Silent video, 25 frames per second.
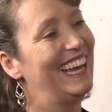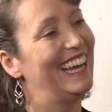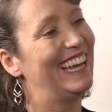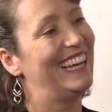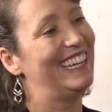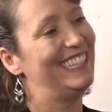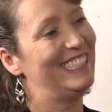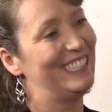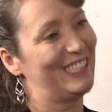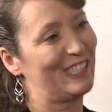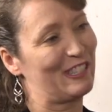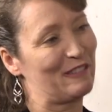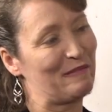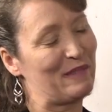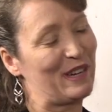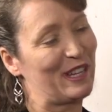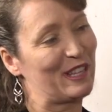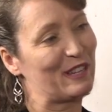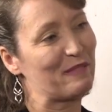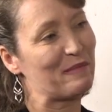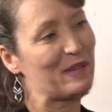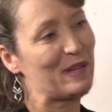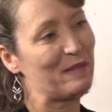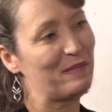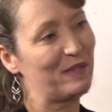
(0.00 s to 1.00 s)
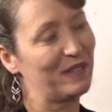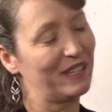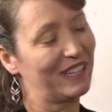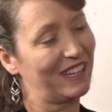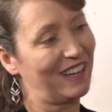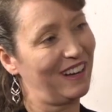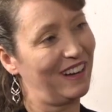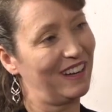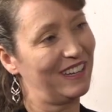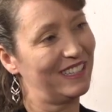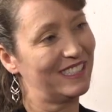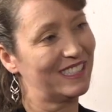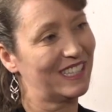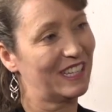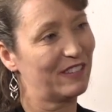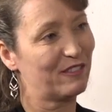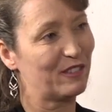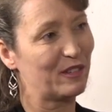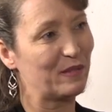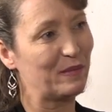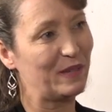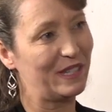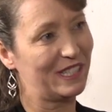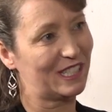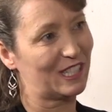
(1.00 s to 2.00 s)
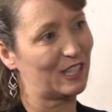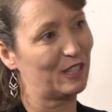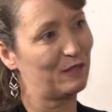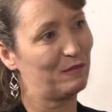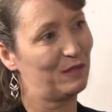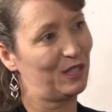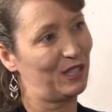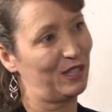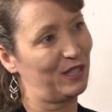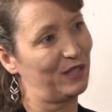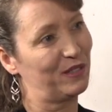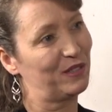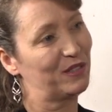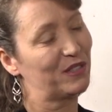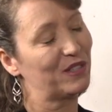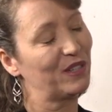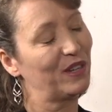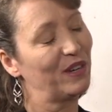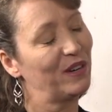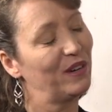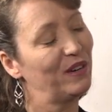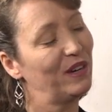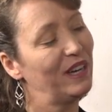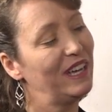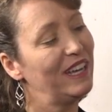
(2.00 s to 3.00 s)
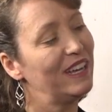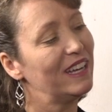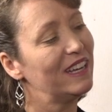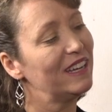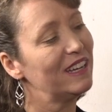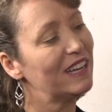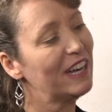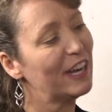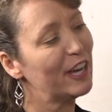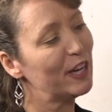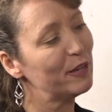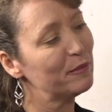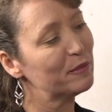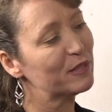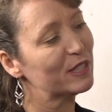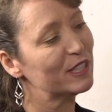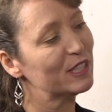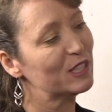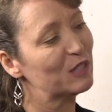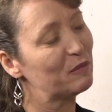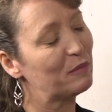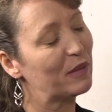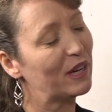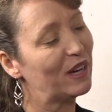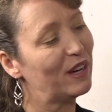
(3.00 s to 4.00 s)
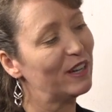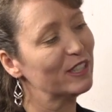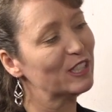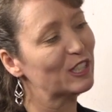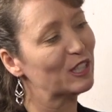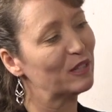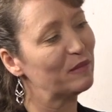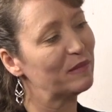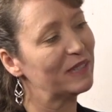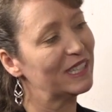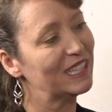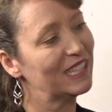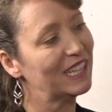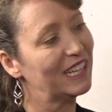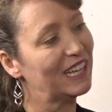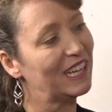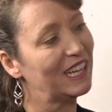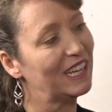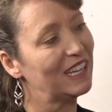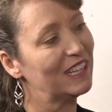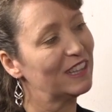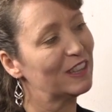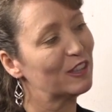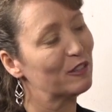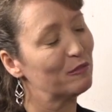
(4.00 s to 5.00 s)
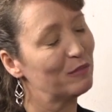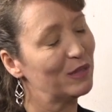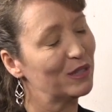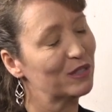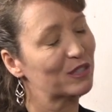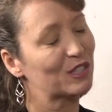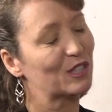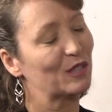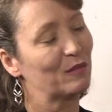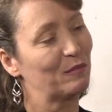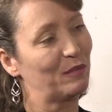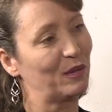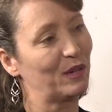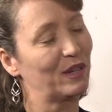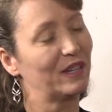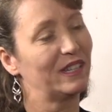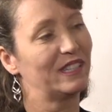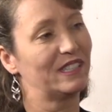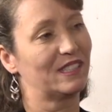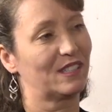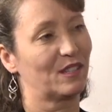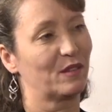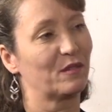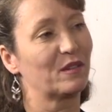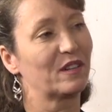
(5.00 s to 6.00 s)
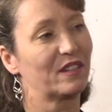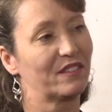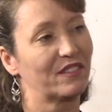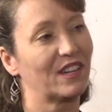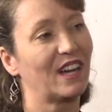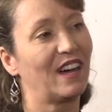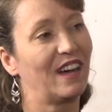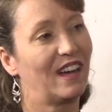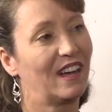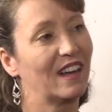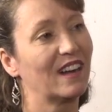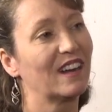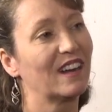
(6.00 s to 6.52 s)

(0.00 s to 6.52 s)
and some other people that God has given wisdom to. So it helps us, but ultimately the most important is the Word of God.